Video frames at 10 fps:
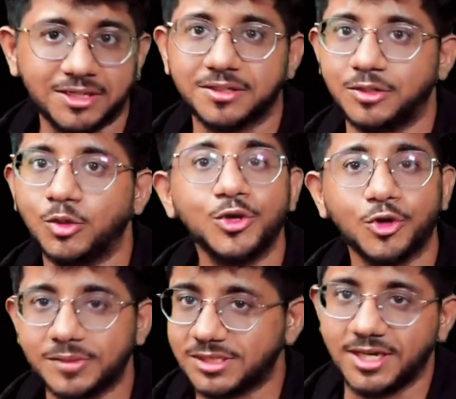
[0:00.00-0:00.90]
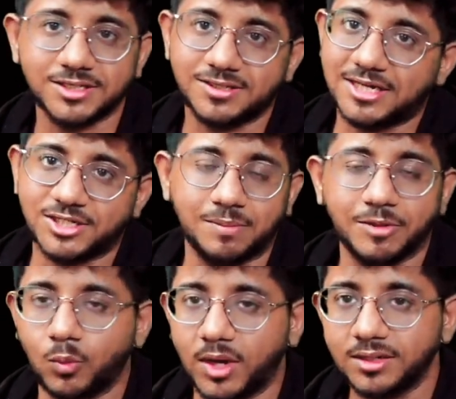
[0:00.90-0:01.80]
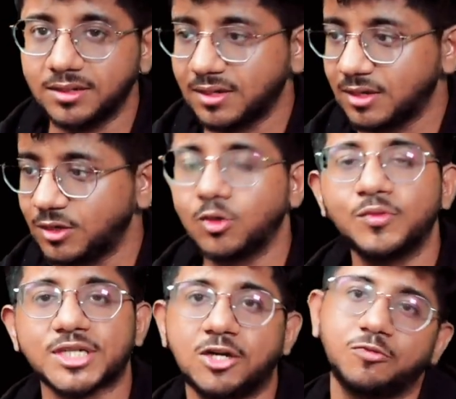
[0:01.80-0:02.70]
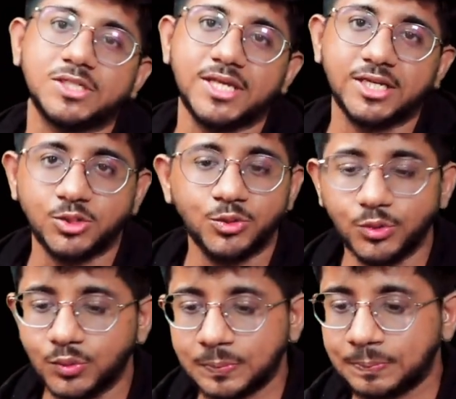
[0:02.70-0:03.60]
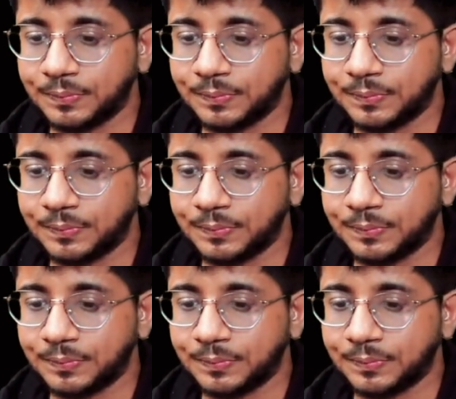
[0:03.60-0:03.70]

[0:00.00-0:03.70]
know your mistakes. That's number one. Know which kind of mistakes you do.